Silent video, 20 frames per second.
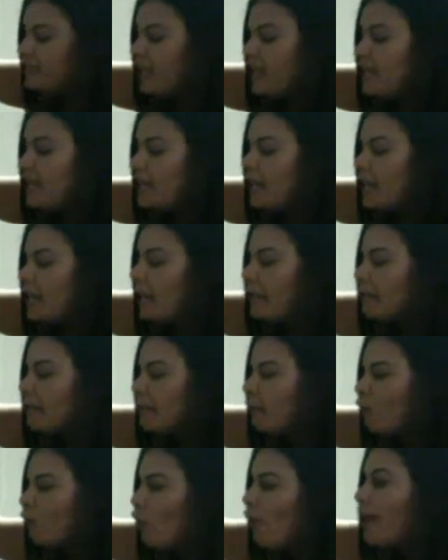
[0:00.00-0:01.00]
and Naked
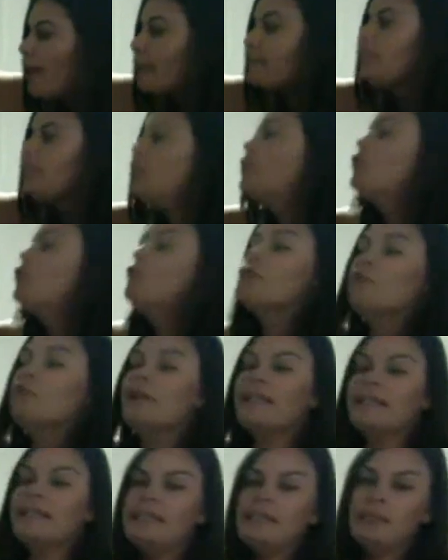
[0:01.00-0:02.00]
Forex.
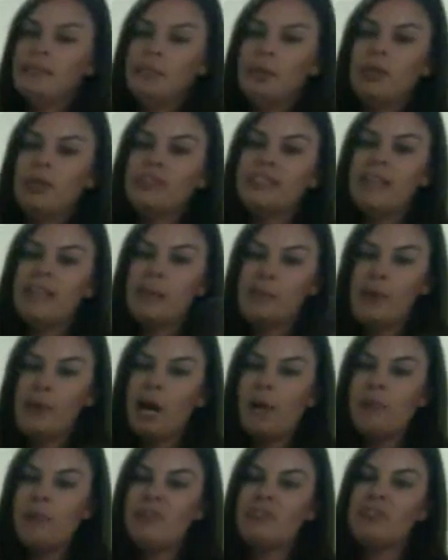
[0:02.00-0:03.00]
Read these books, and I
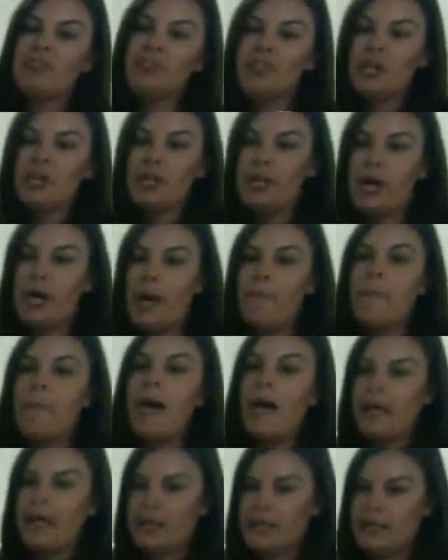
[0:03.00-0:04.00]
promise you, you're going to come
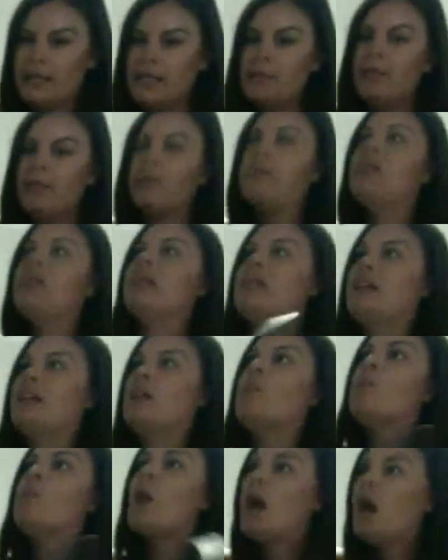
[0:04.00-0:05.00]
back and email me,
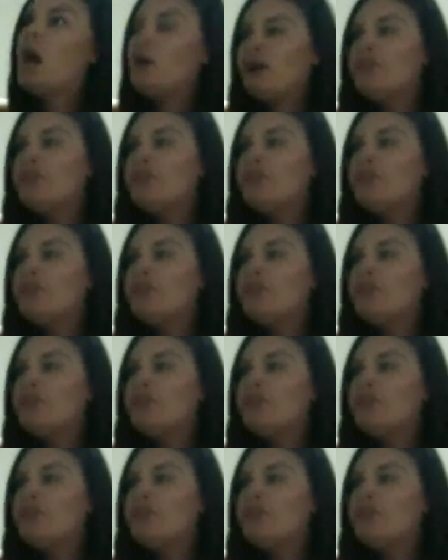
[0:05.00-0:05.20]
Kim, wow, it